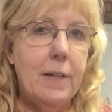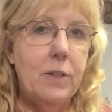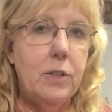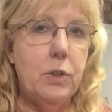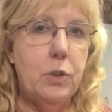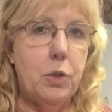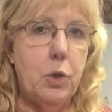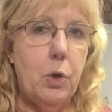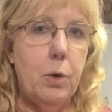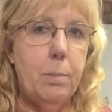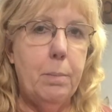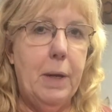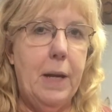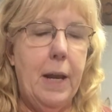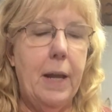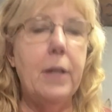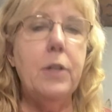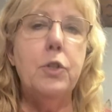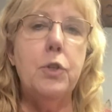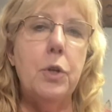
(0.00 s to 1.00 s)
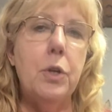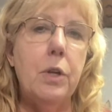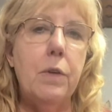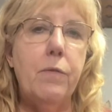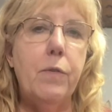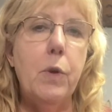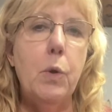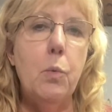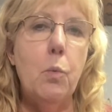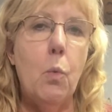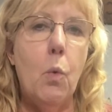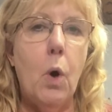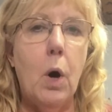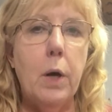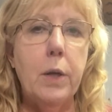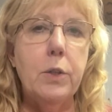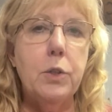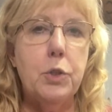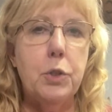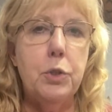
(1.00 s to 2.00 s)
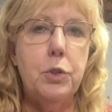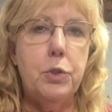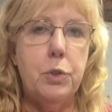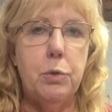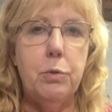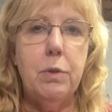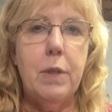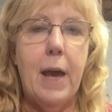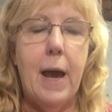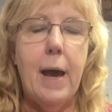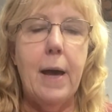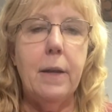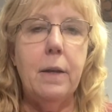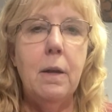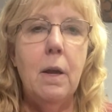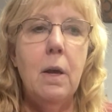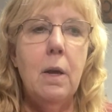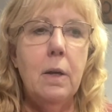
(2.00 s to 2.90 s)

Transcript: determination if you want to do that,